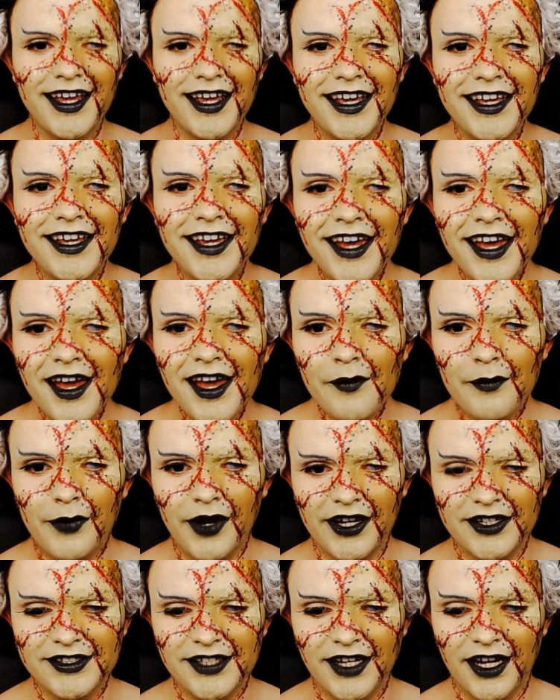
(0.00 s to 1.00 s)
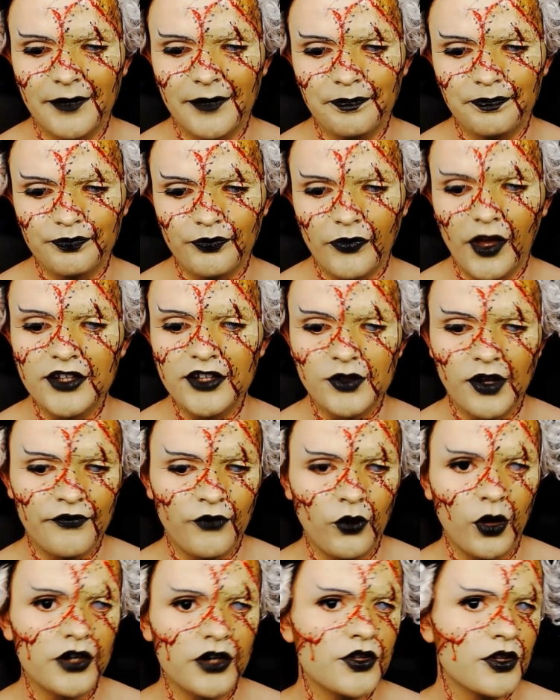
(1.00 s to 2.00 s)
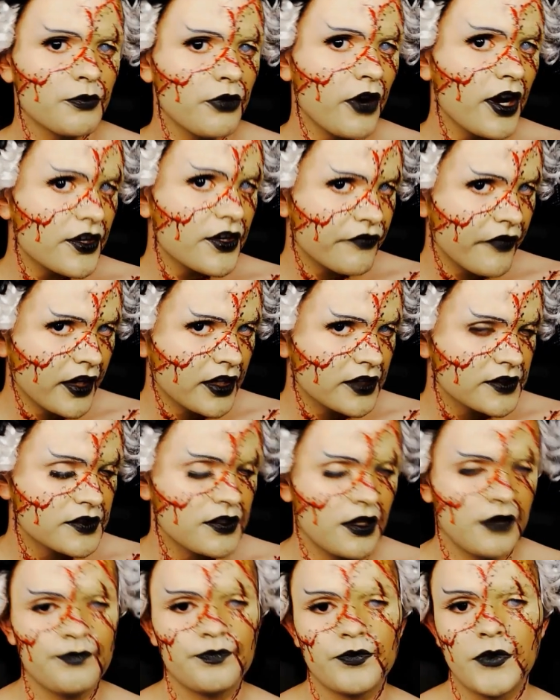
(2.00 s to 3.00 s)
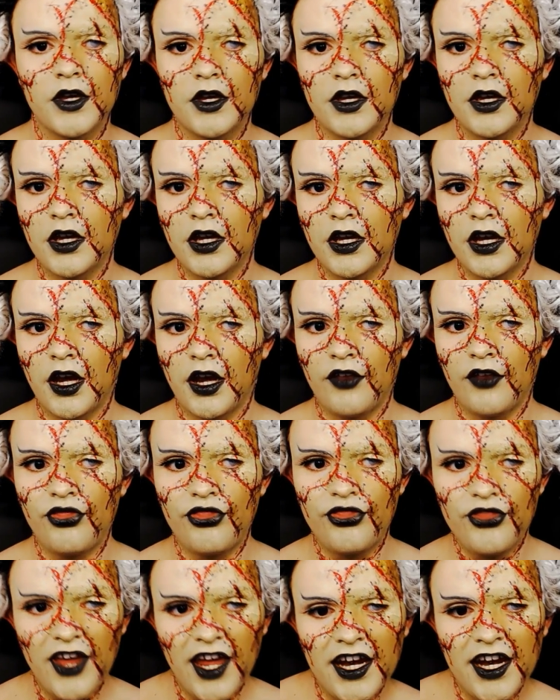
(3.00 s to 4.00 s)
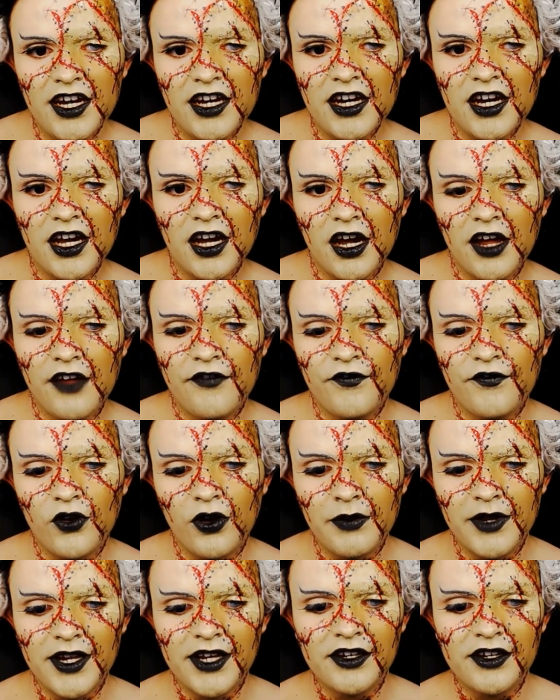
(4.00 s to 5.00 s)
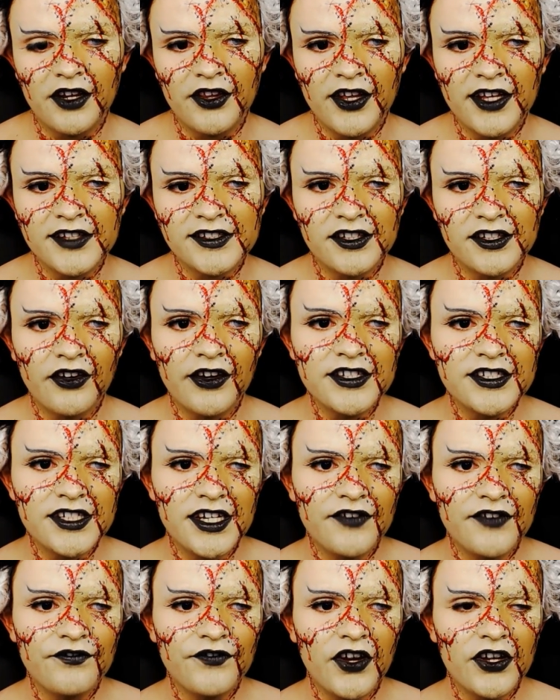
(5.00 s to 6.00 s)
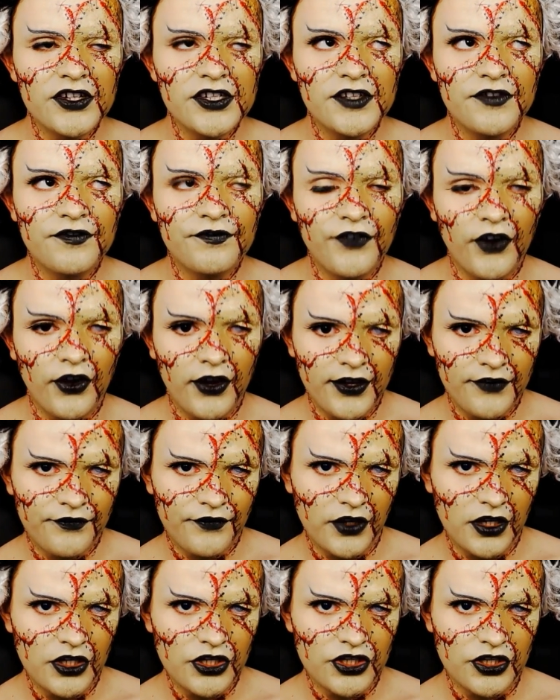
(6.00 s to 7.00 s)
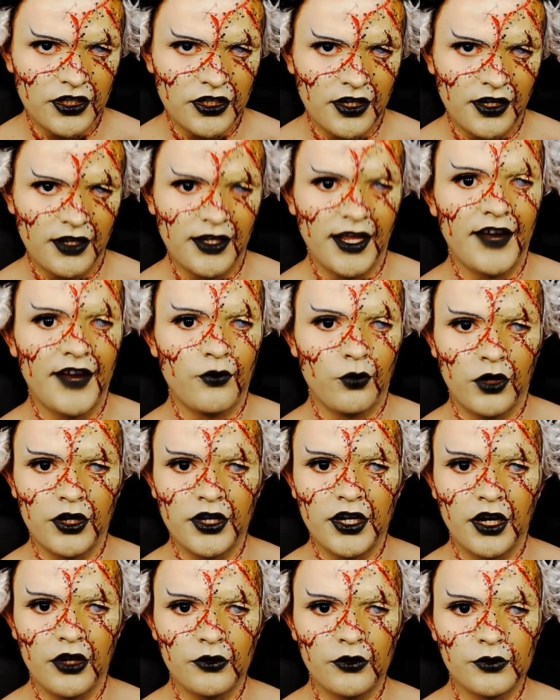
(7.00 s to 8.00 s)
really. but um, so I thought I'd do the Bride of Frankenstein. And then I thought, I mean, there's the 1935 version that everyone